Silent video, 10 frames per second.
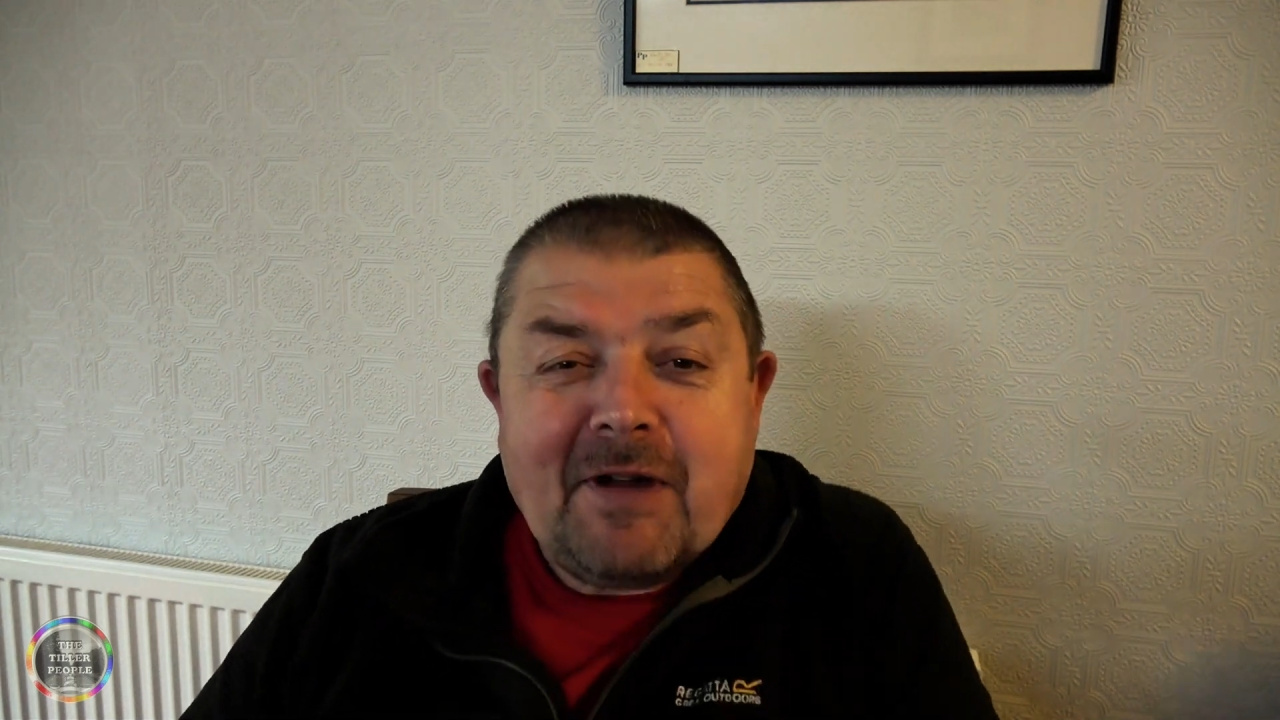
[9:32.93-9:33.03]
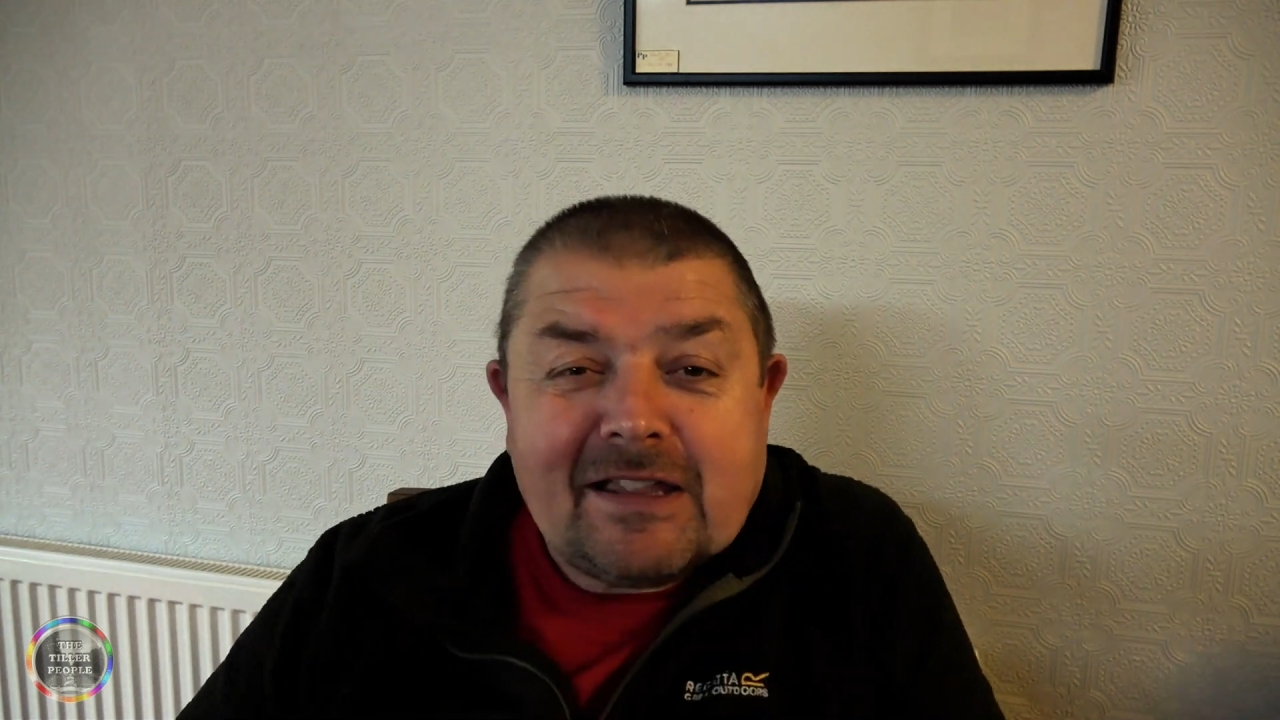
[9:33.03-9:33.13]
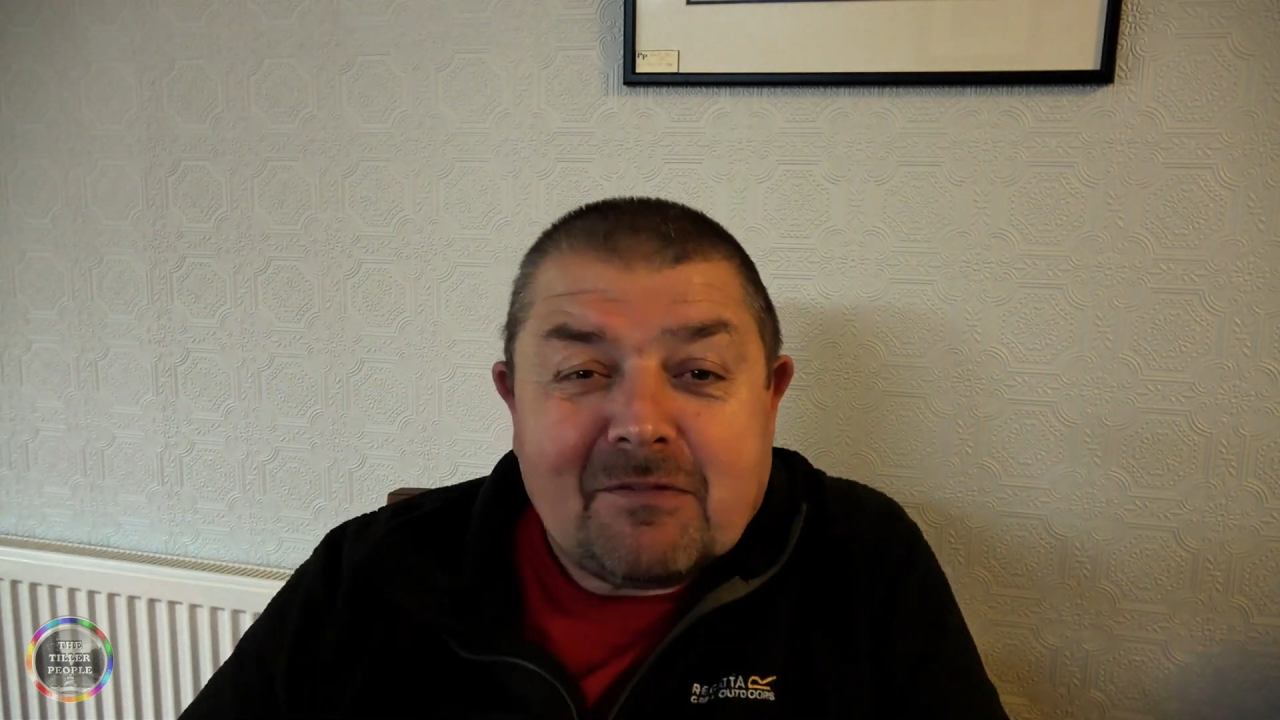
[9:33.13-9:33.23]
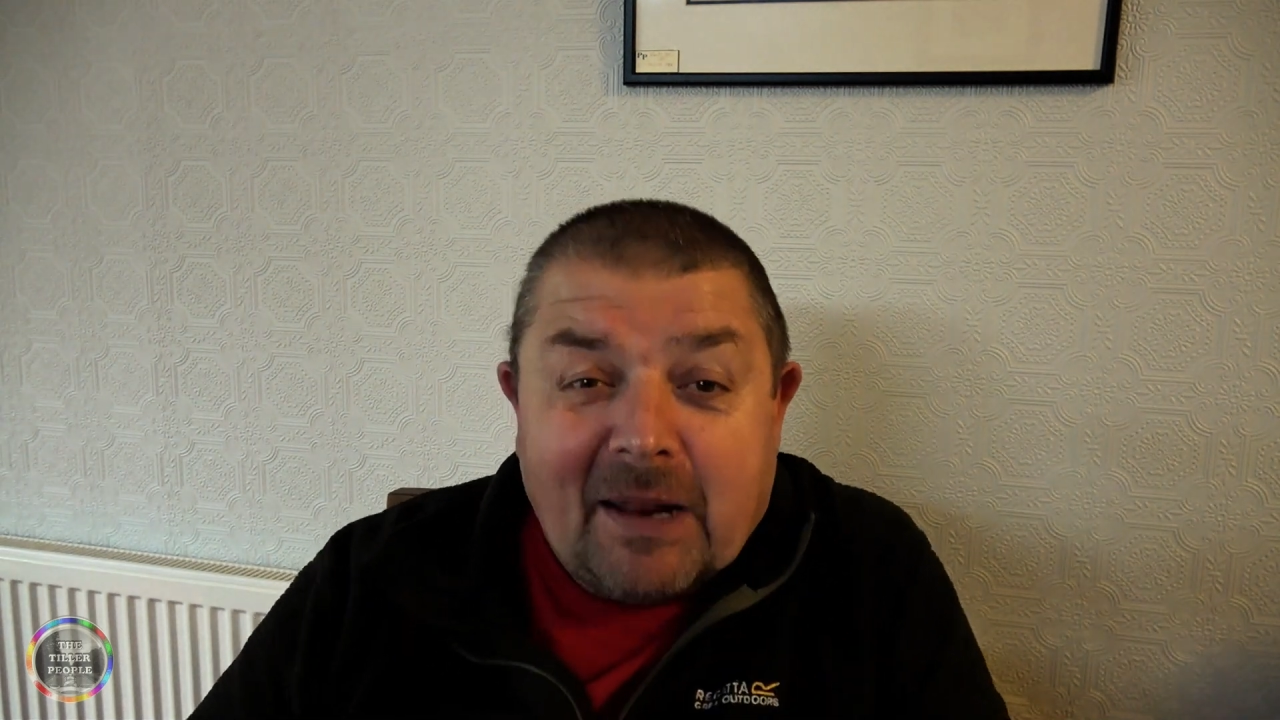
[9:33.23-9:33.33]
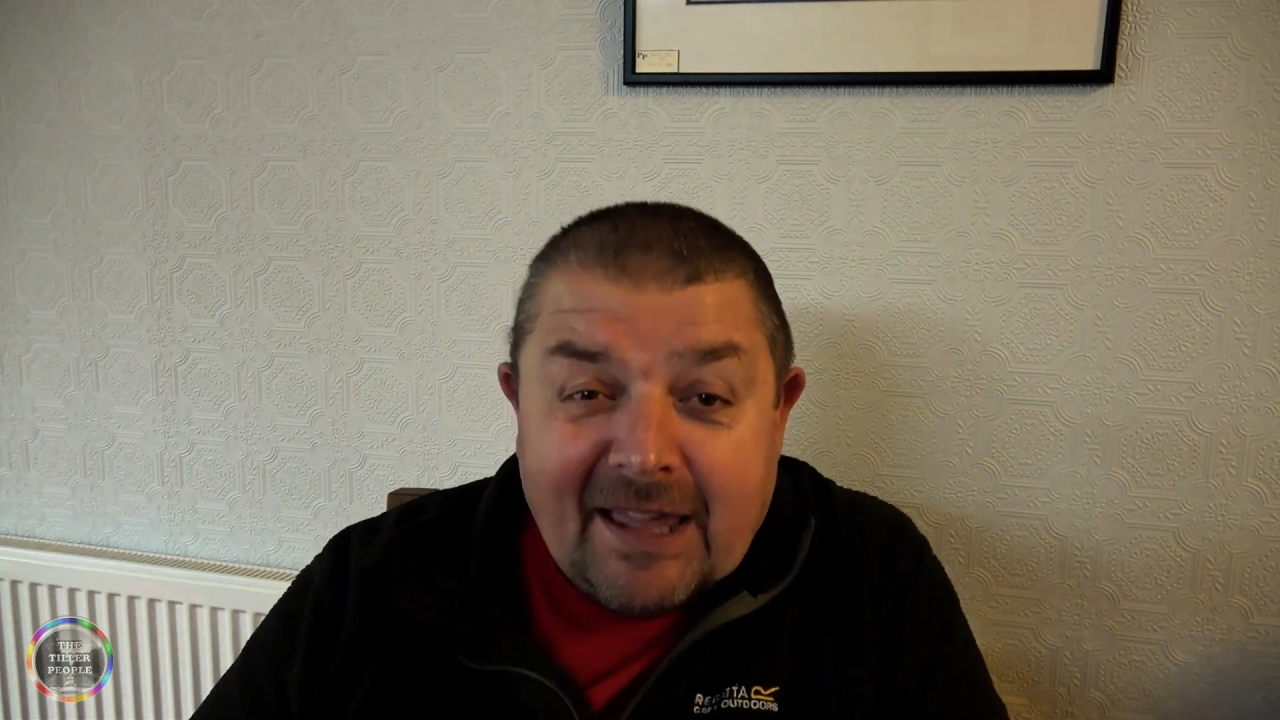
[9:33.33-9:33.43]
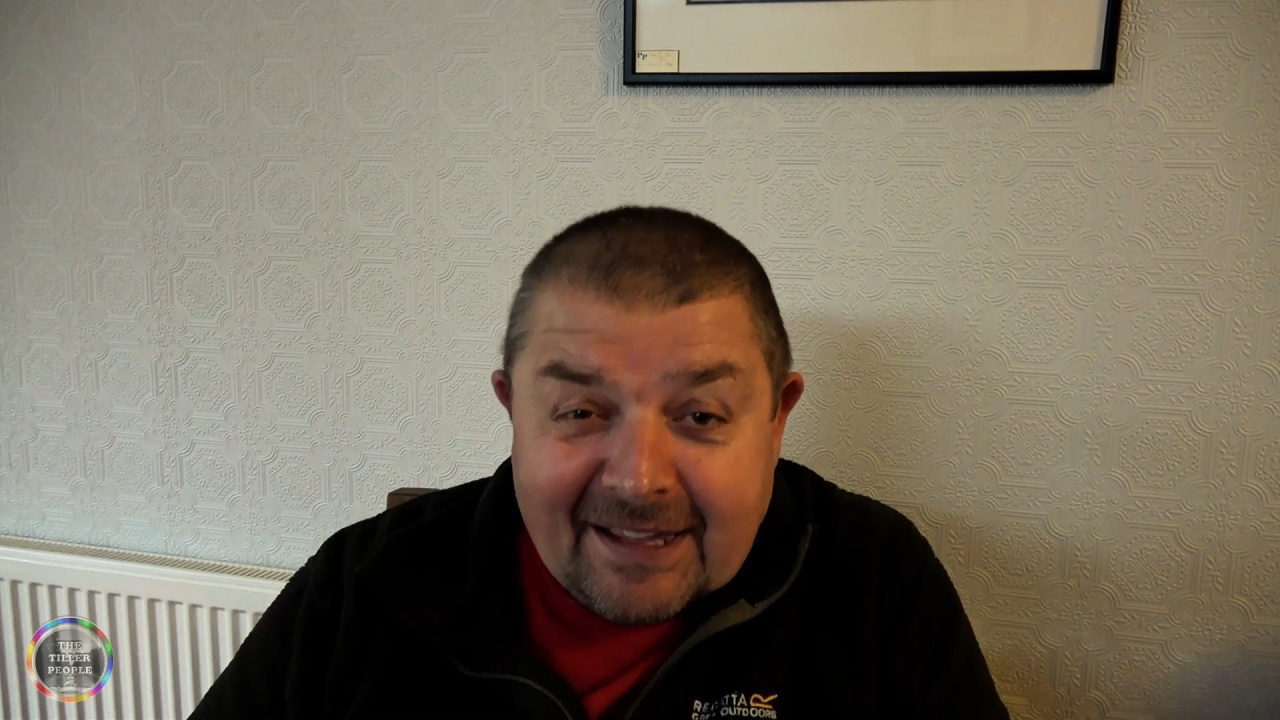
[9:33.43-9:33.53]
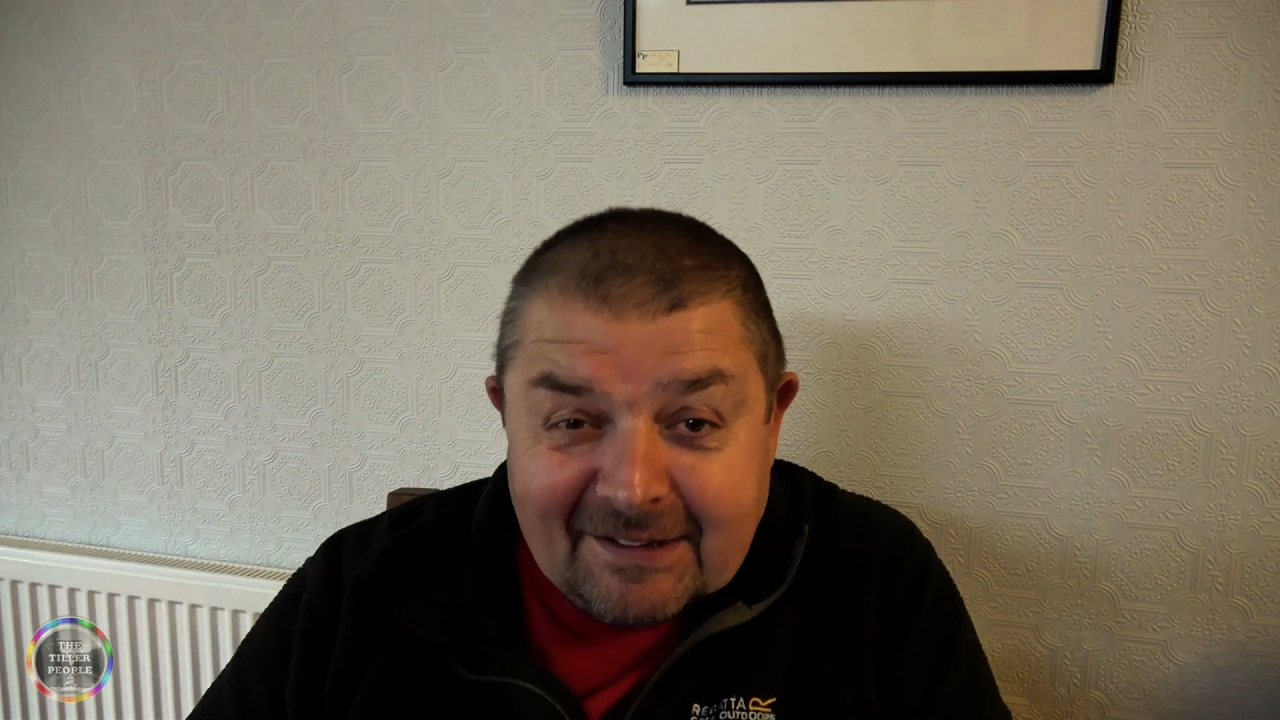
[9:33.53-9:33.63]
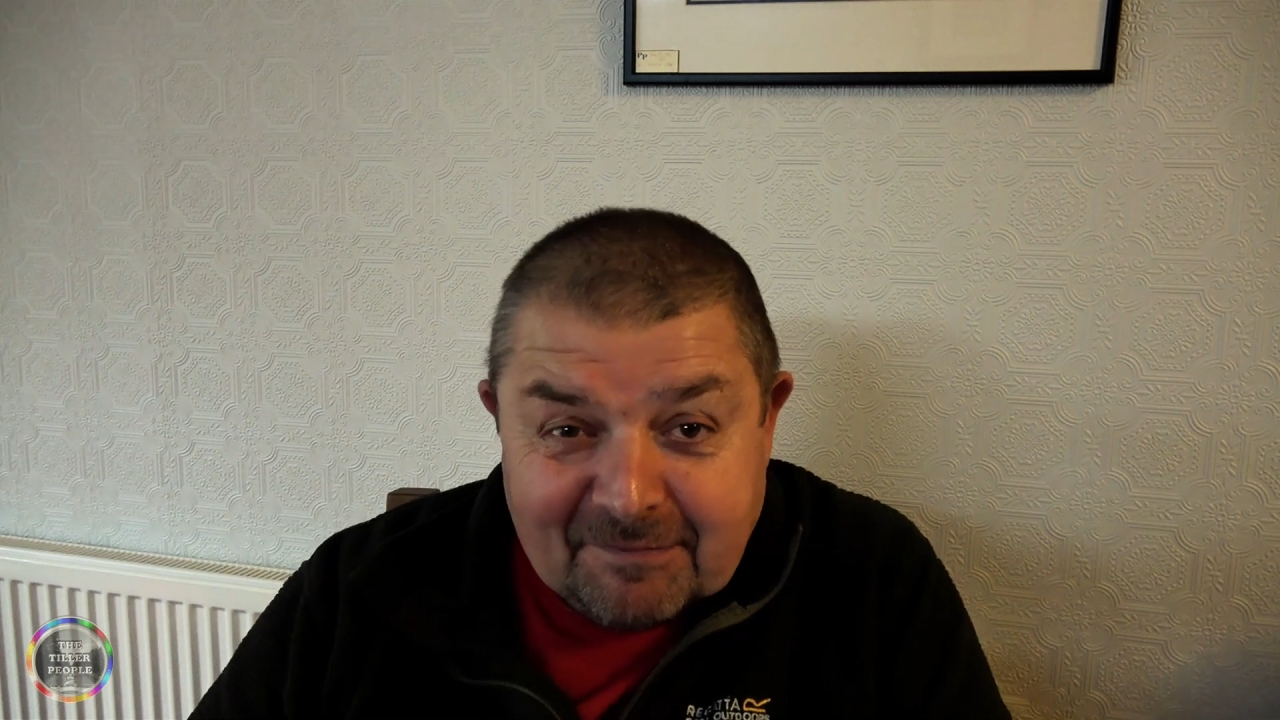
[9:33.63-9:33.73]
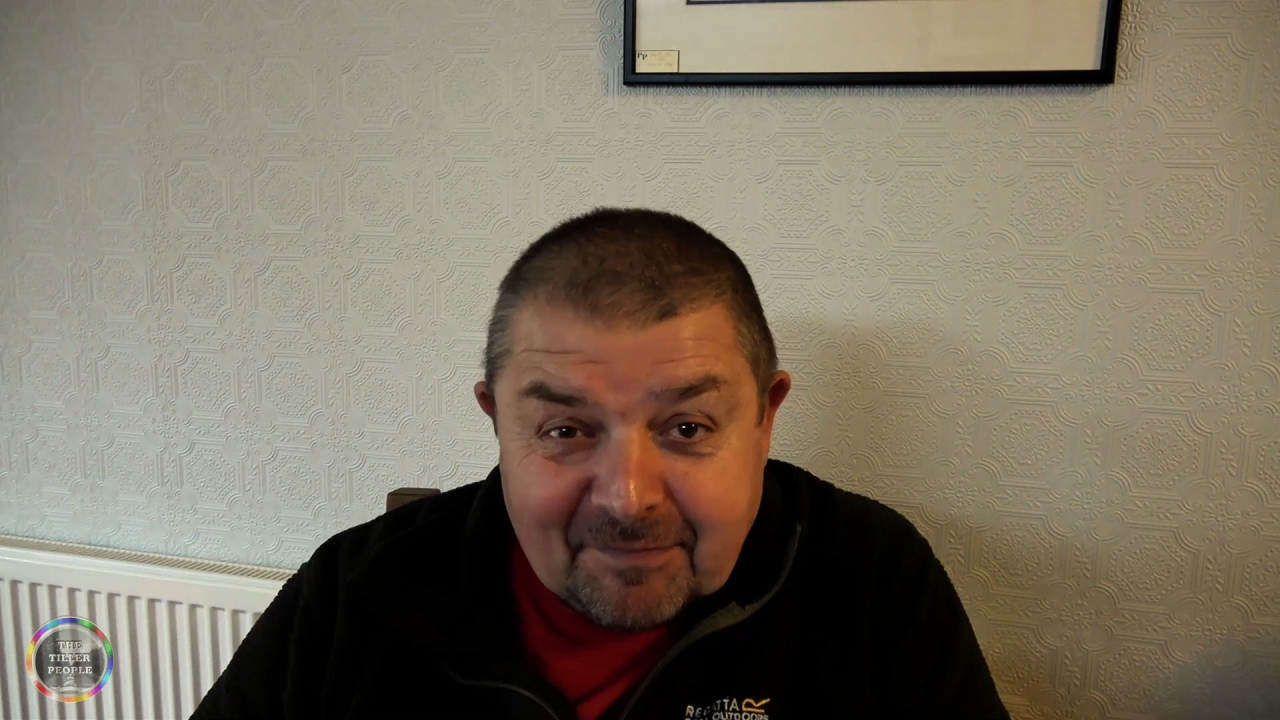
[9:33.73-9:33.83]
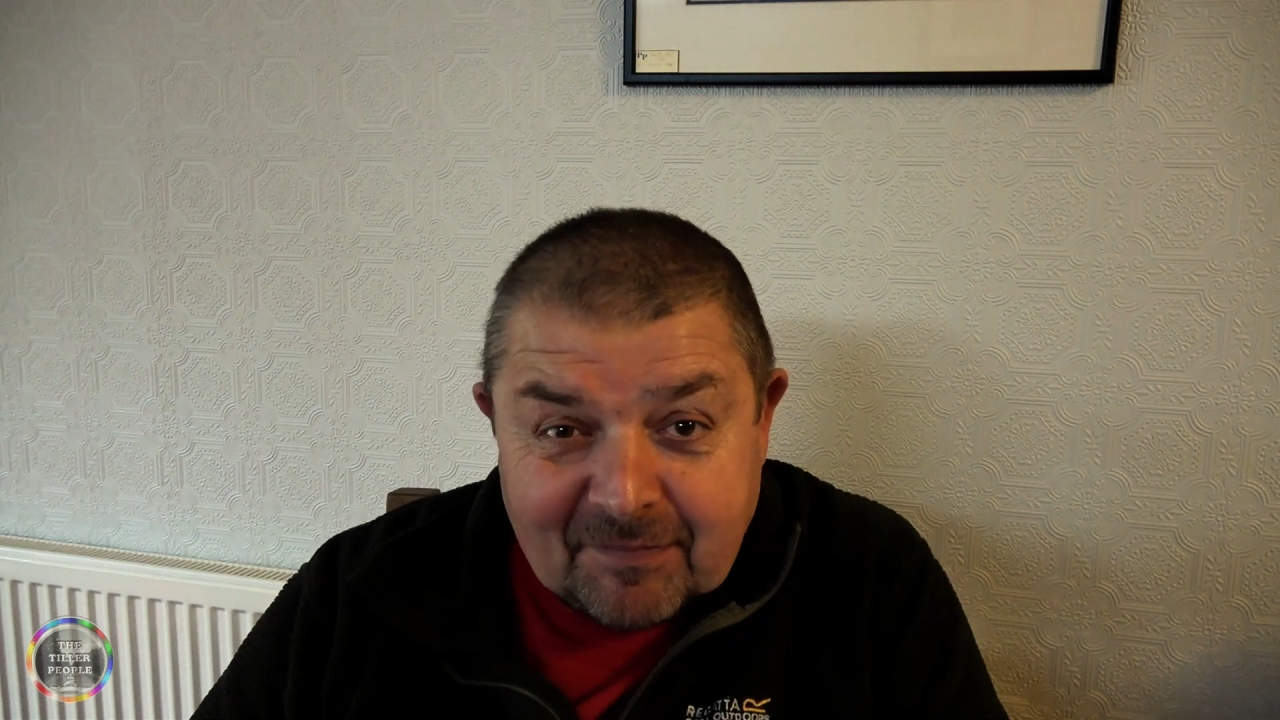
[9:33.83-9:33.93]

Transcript: explain.